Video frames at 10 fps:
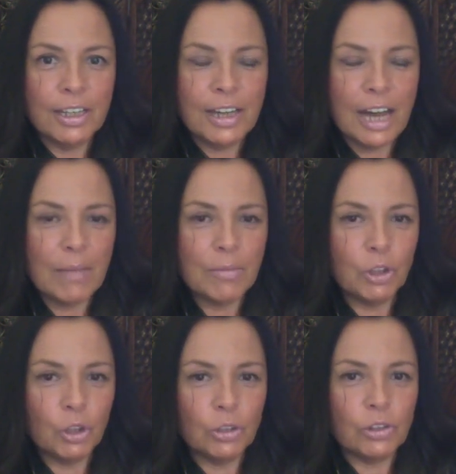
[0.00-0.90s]
I'm
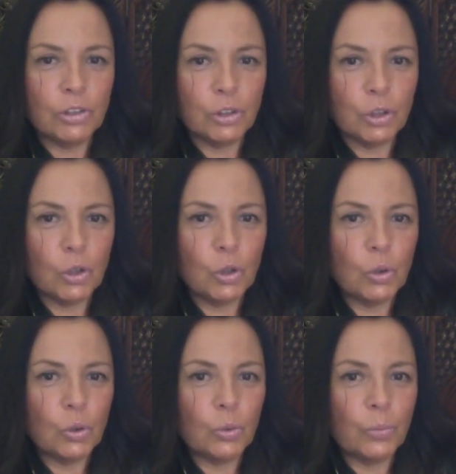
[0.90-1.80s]
not
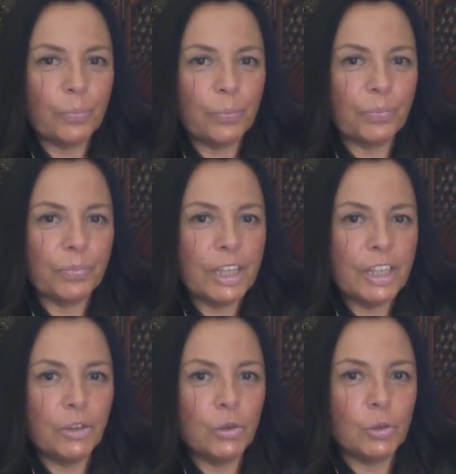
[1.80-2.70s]
so
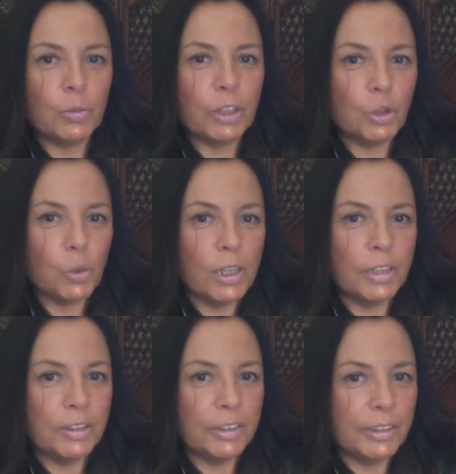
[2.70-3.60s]
into
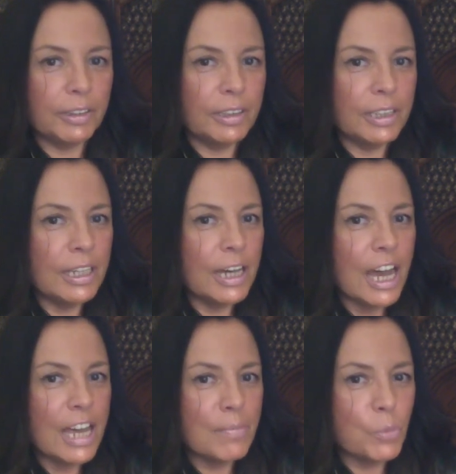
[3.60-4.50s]
spirituality. I
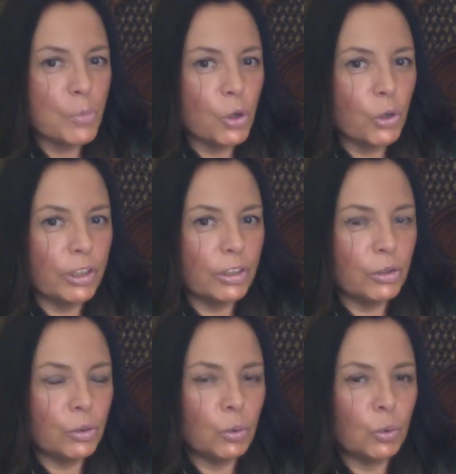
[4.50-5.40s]
am more
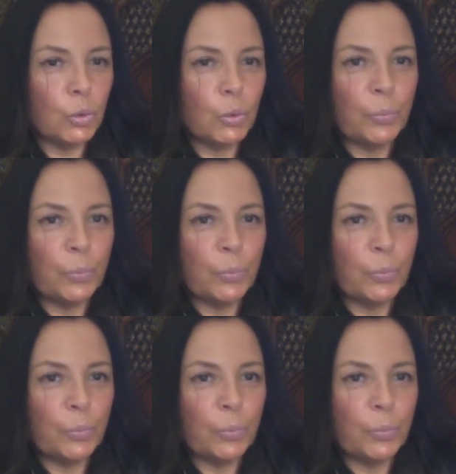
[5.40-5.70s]
into